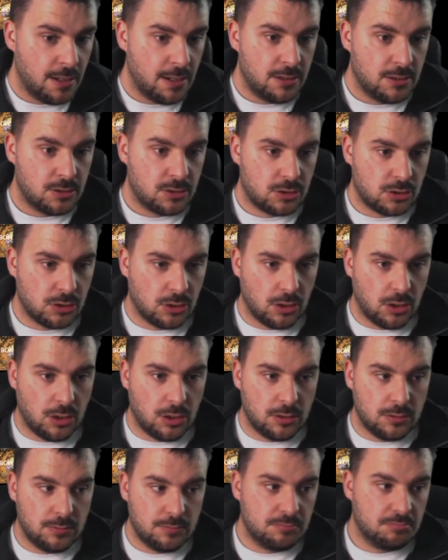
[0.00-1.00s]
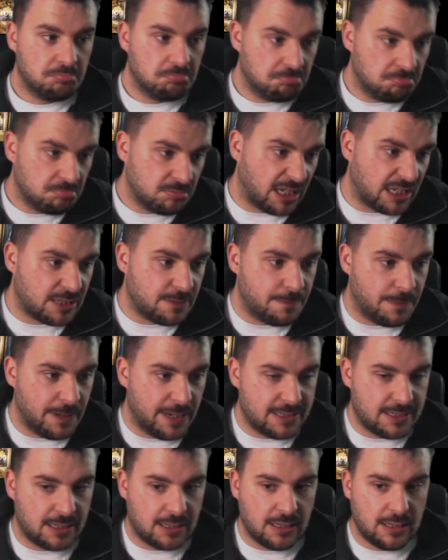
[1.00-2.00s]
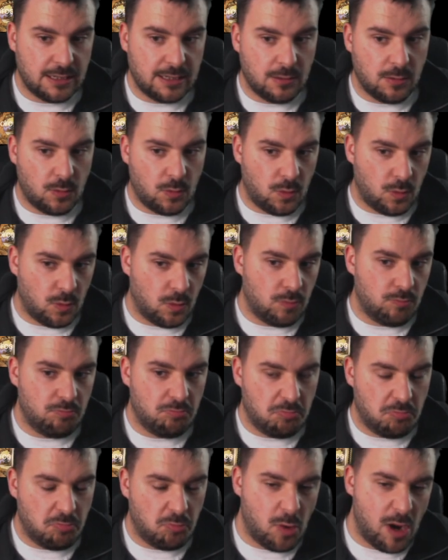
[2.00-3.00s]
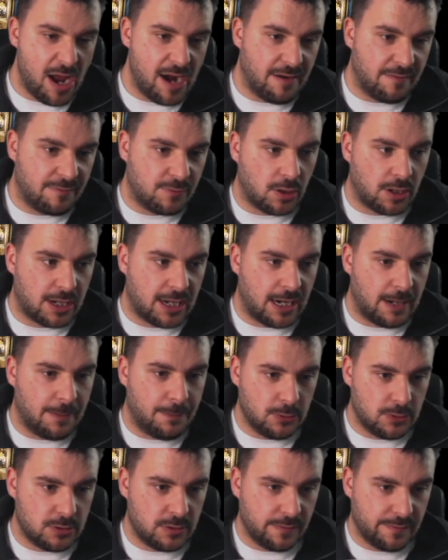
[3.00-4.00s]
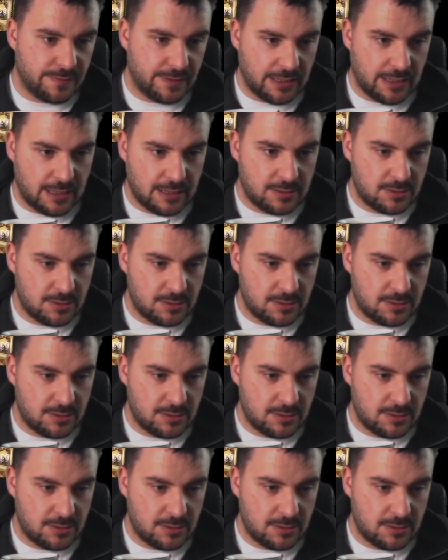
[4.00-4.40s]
So, that's basically where I've got to kind of put stuff like that.